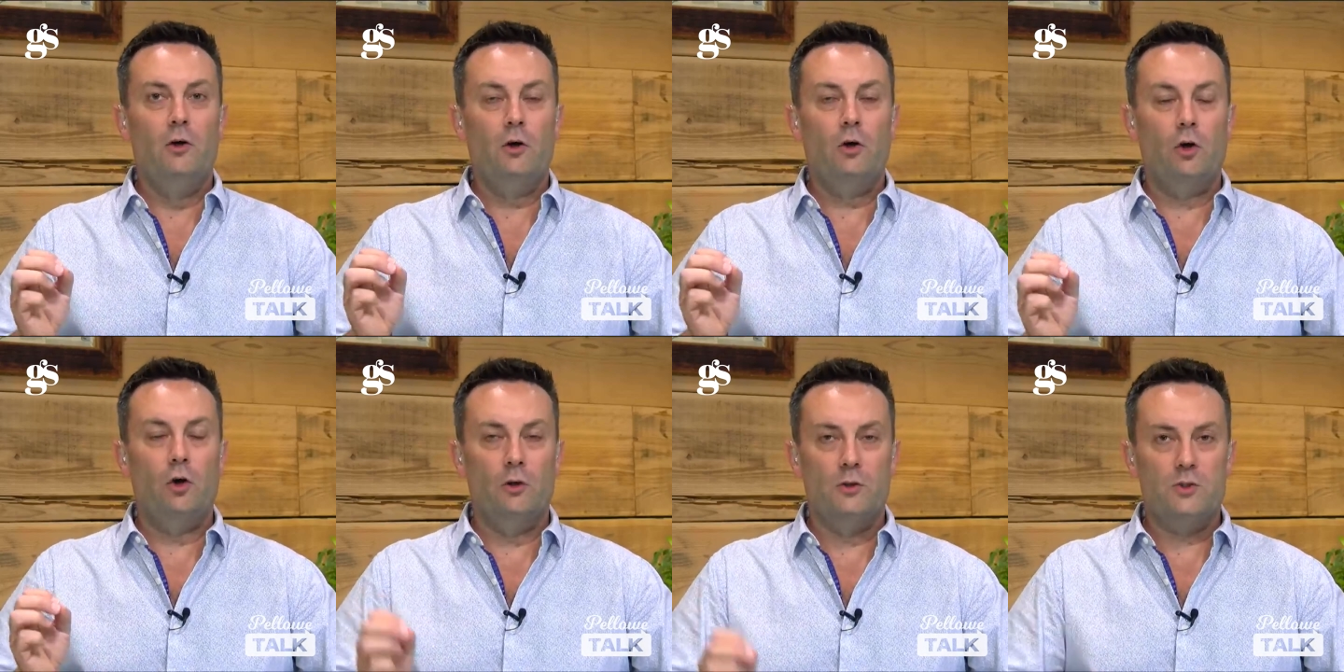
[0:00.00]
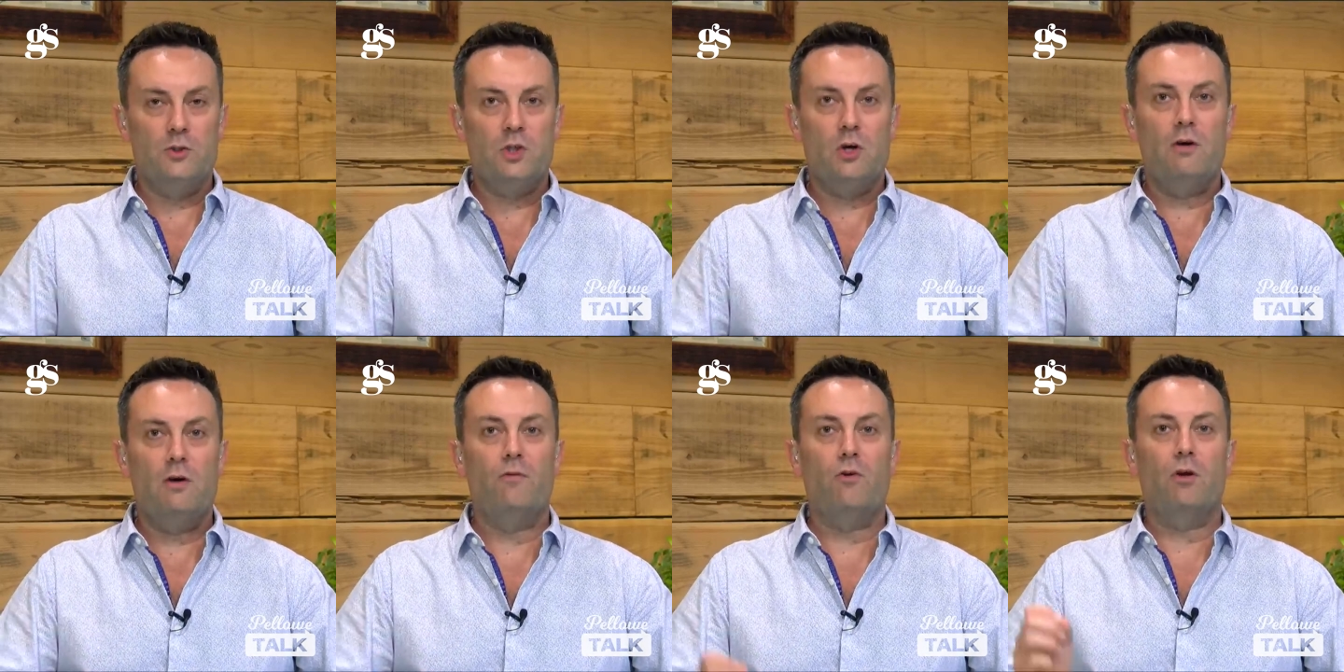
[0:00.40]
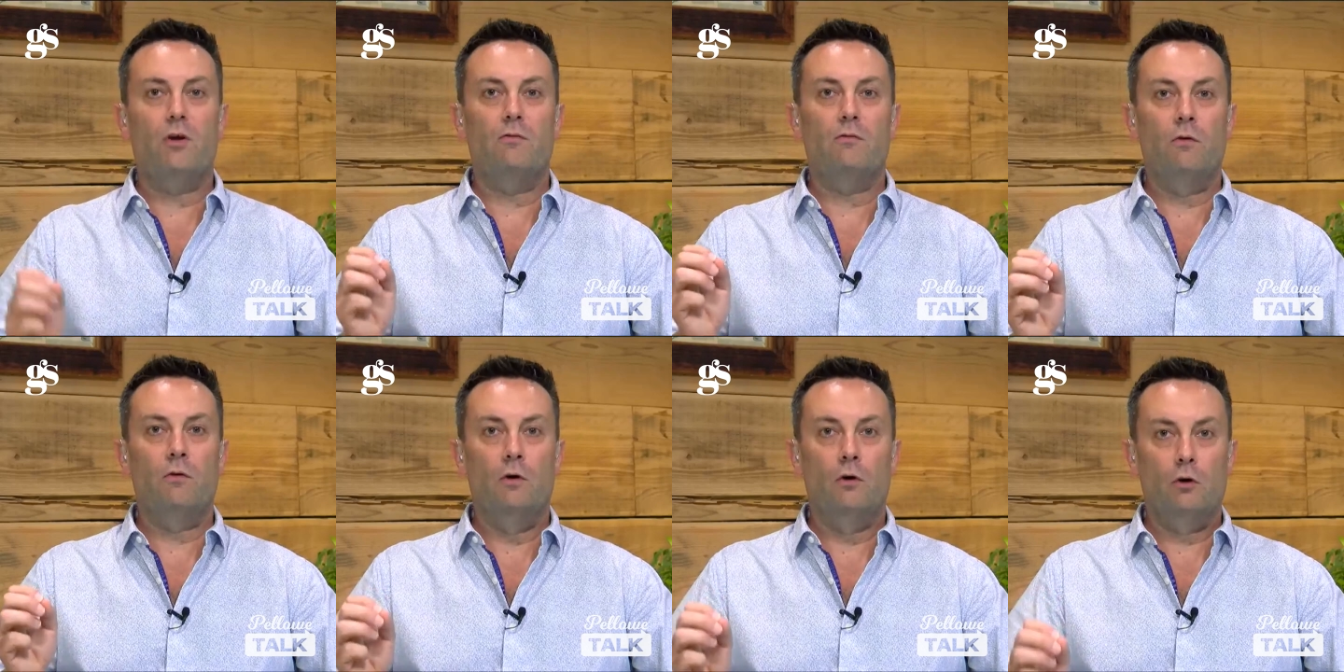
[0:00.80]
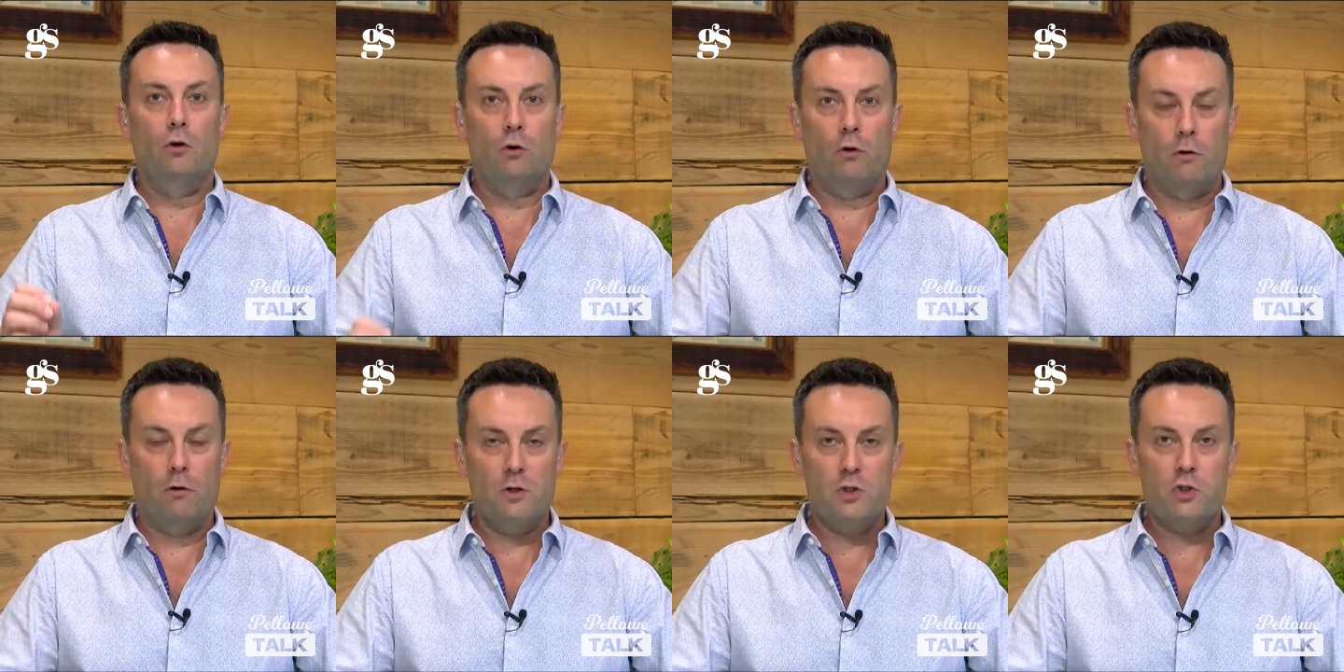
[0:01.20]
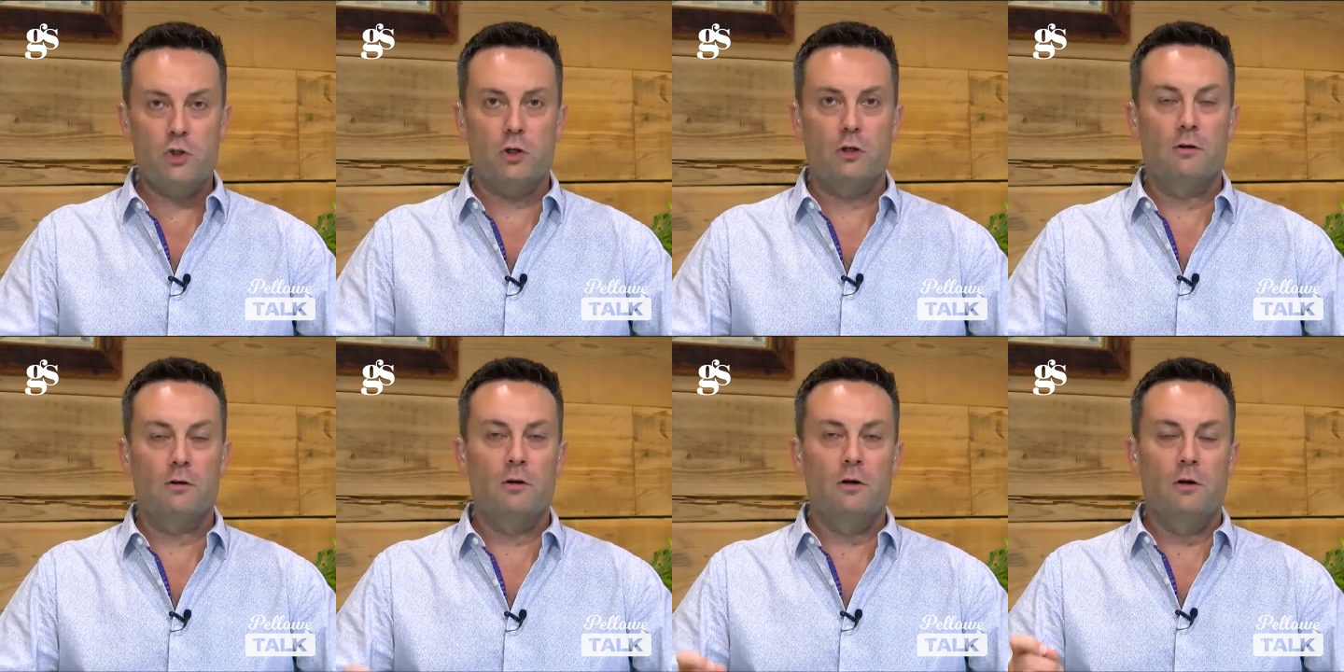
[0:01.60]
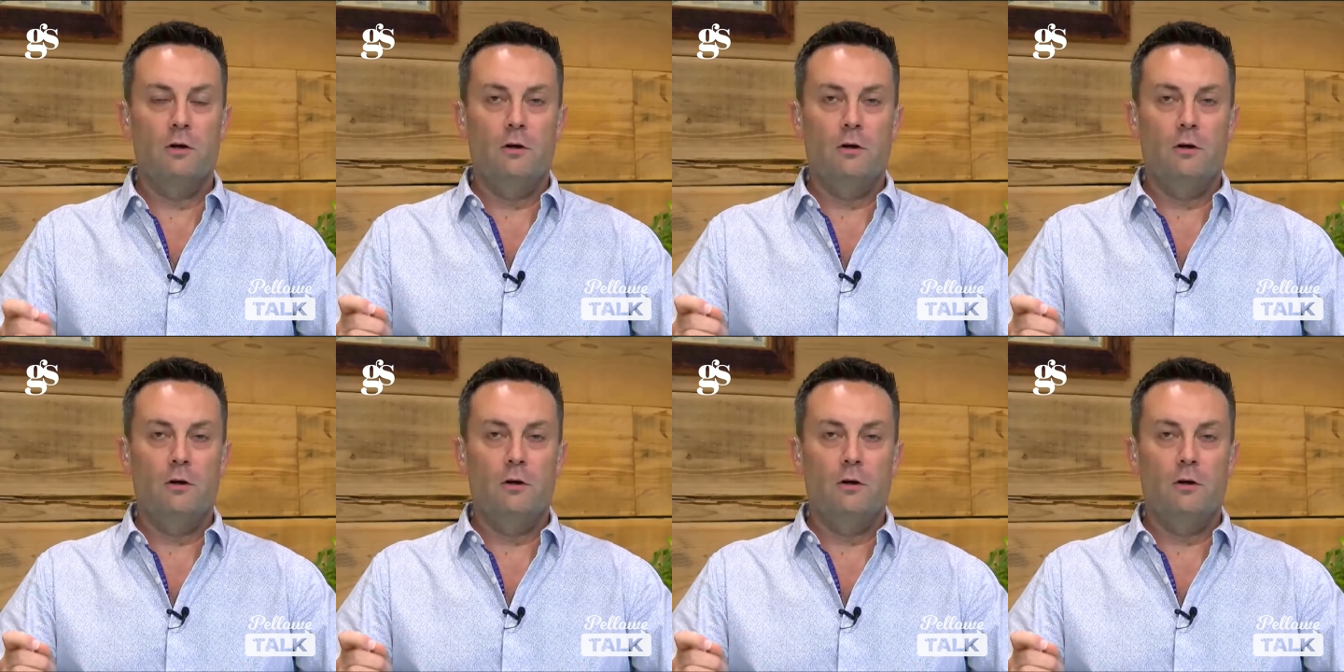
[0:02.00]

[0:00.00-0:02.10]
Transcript: conservative Christian